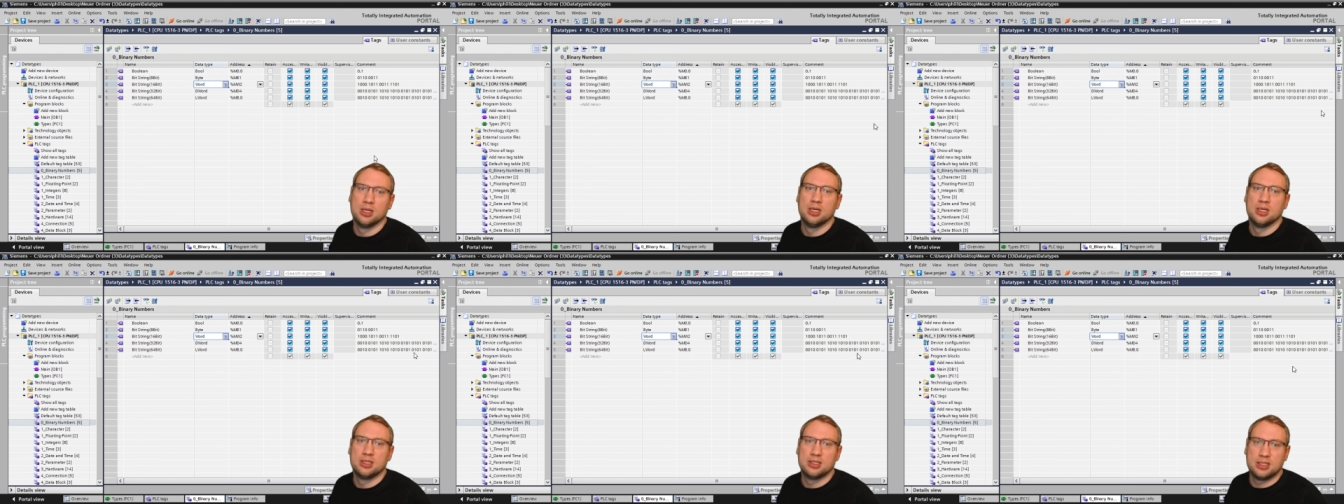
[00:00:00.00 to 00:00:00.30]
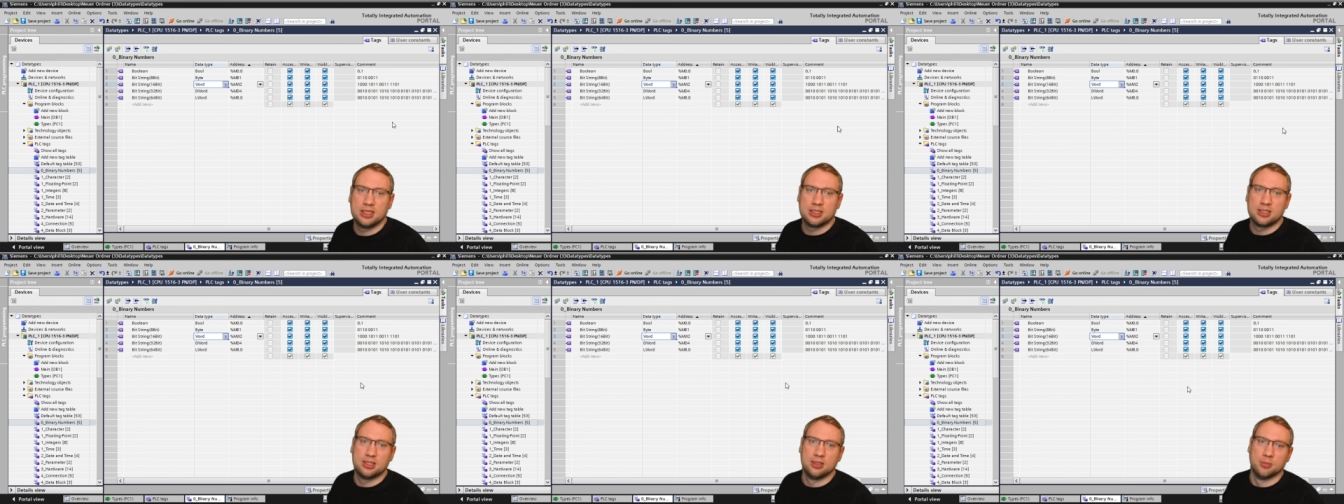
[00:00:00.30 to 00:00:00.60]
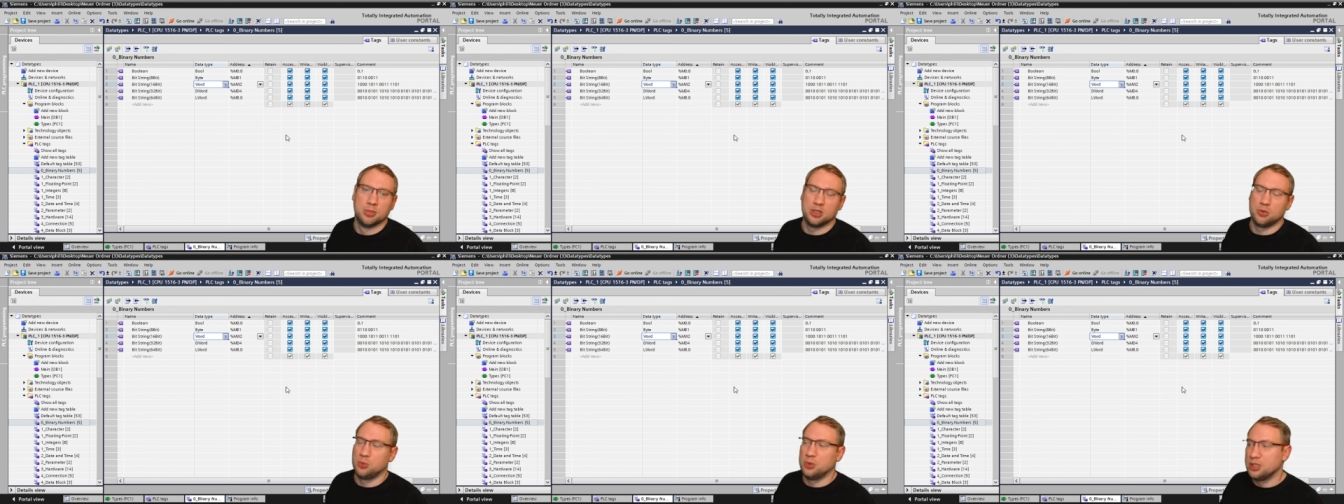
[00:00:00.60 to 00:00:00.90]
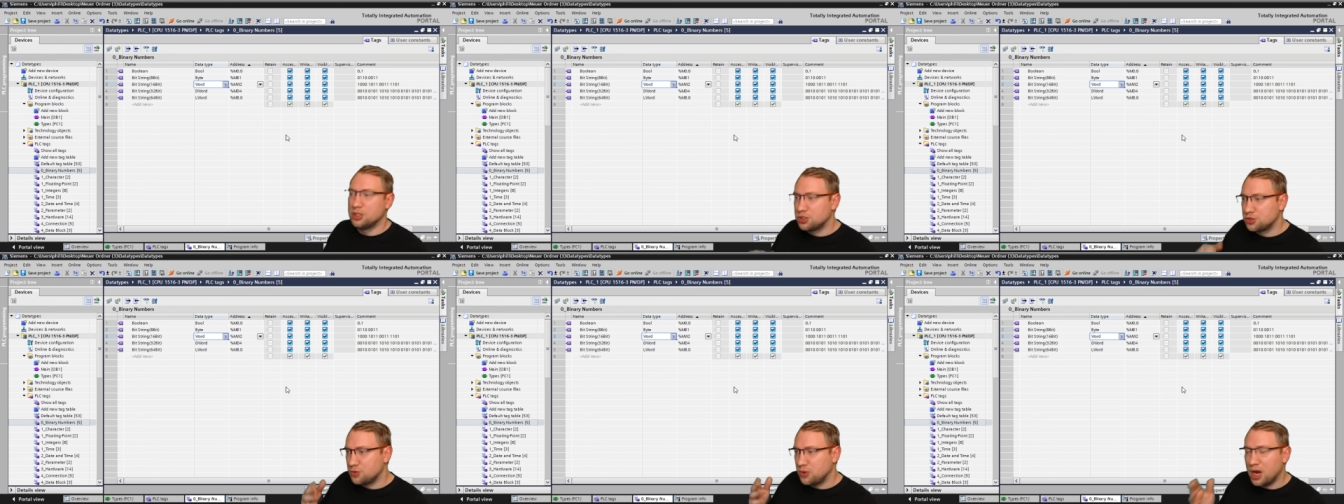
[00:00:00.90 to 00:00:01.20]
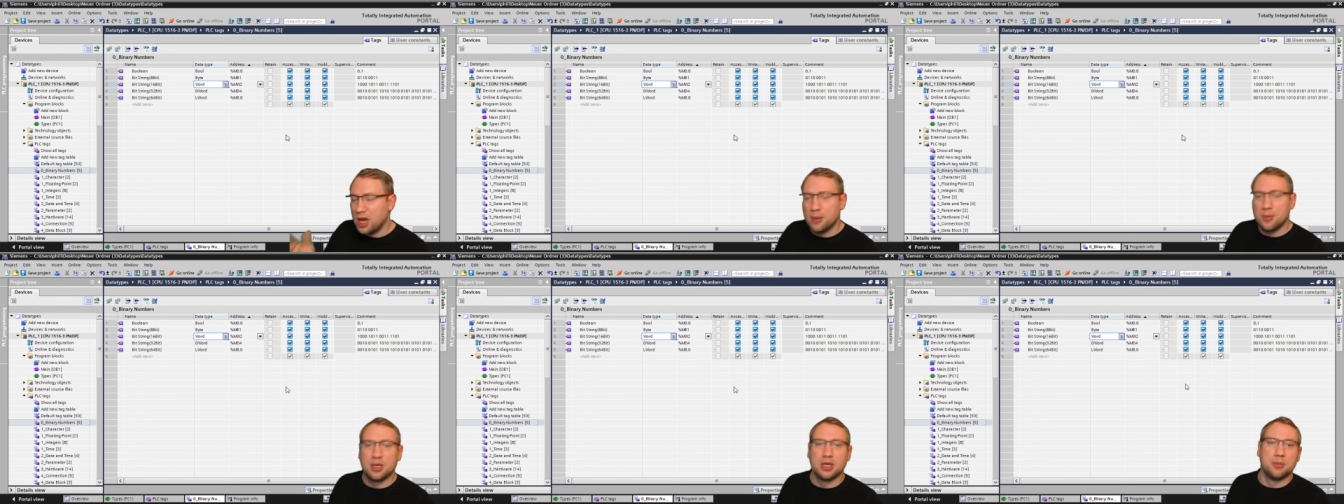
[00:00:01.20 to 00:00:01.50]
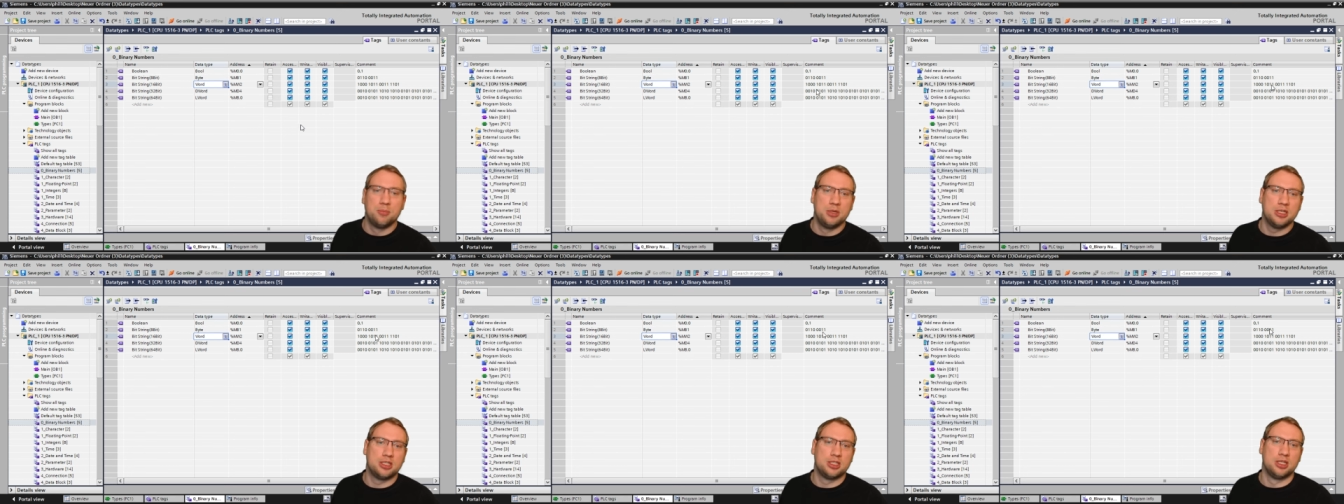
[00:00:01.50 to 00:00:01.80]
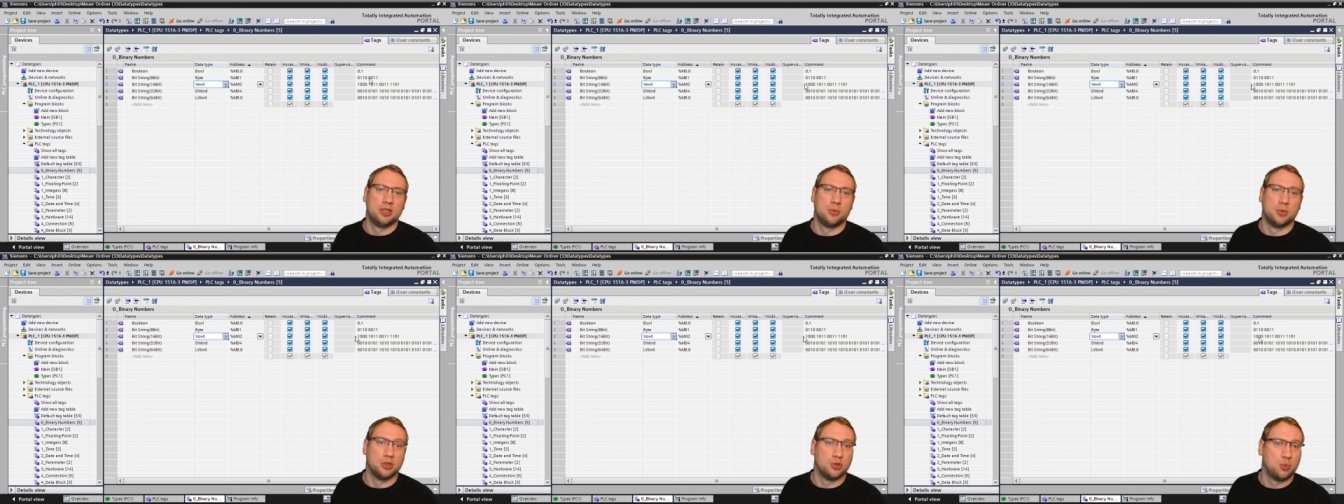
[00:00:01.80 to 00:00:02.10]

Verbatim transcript: sixteen bit, we're describing a bit sequence.